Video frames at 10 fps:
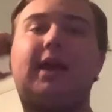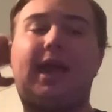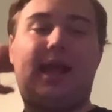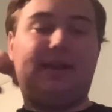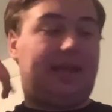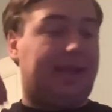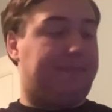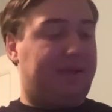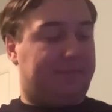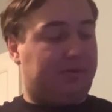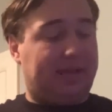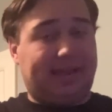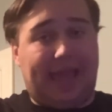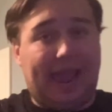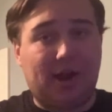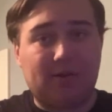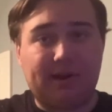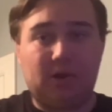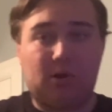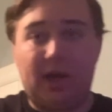and like people like
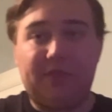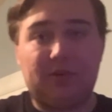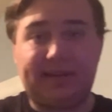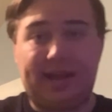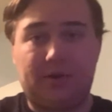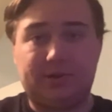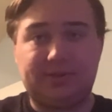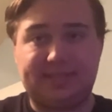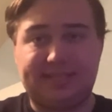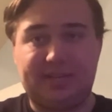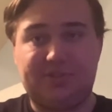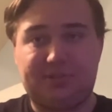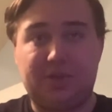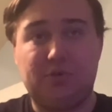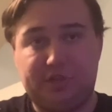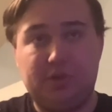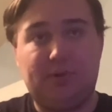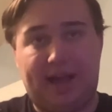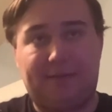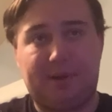Harry or other characters essentially who do
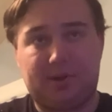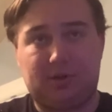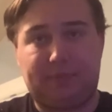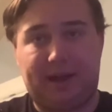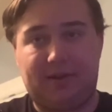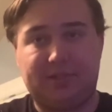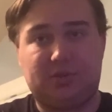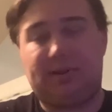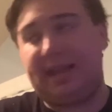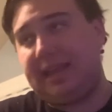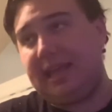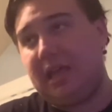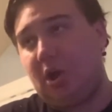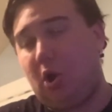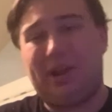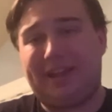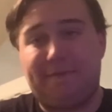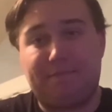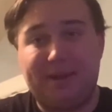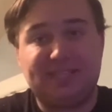have Muggle parents are like are like
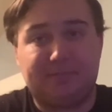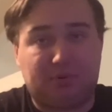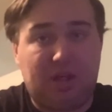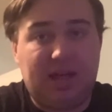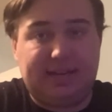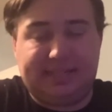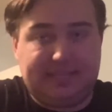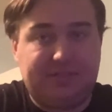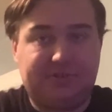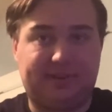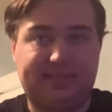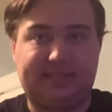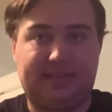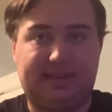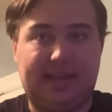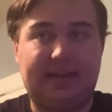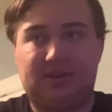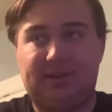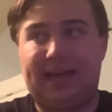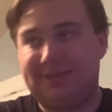of mixed blood. It's interesting, and it
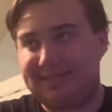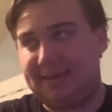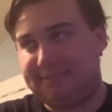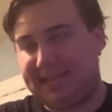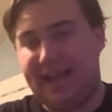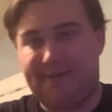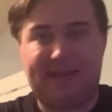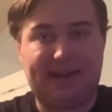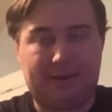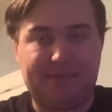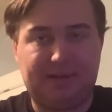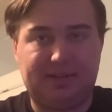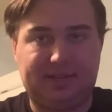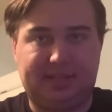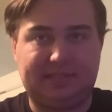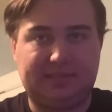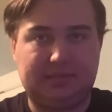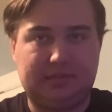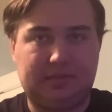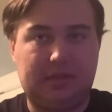allows them to have that abilities,
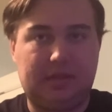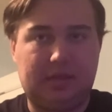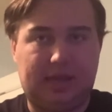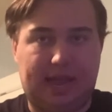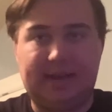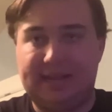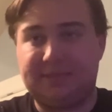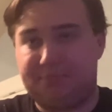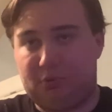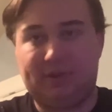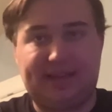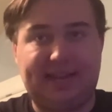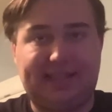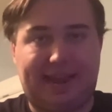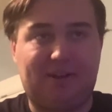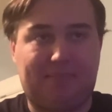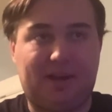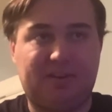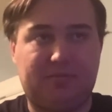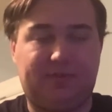and explore that in the Harry
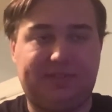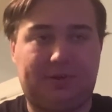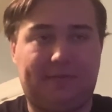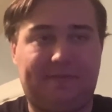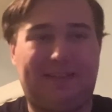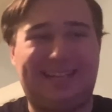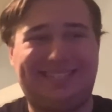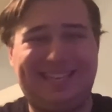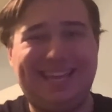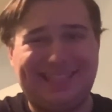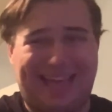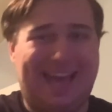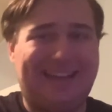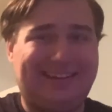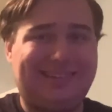Potter movie. So I've like seeing that,